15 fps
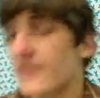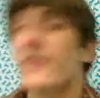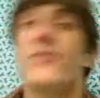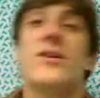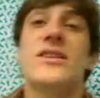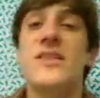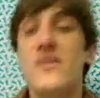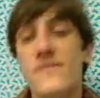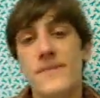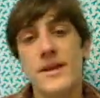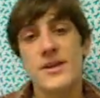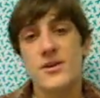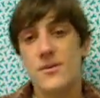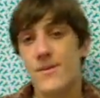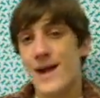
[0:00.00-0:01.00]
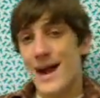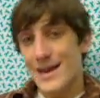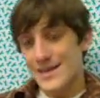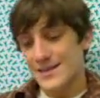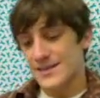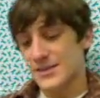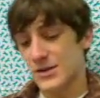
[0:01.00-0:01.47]
And then once you've made your
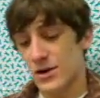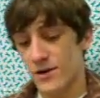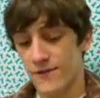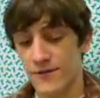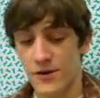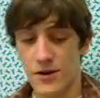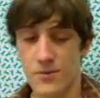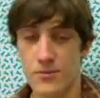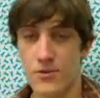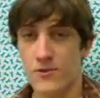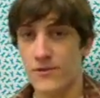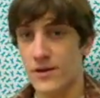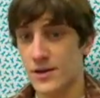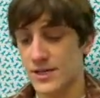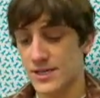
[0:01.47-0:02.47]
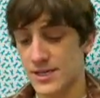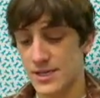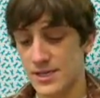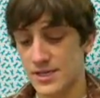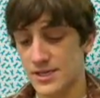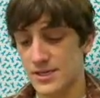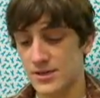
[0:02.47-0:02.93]
practice scarf, you can move on
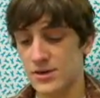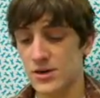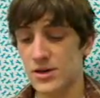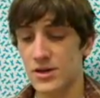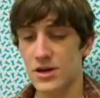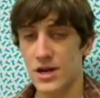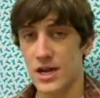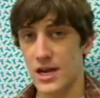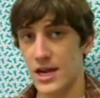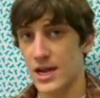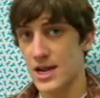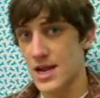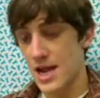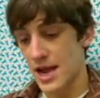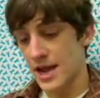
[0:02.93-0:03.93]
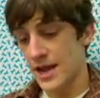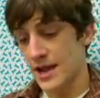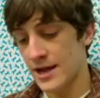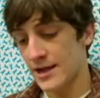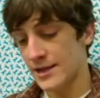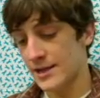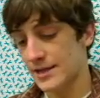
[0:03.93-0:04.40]
to circular knitting
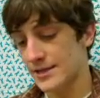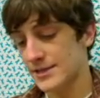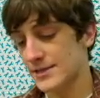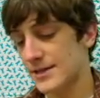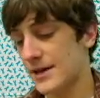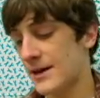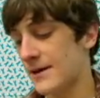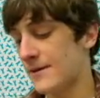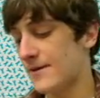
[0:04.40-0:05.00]
and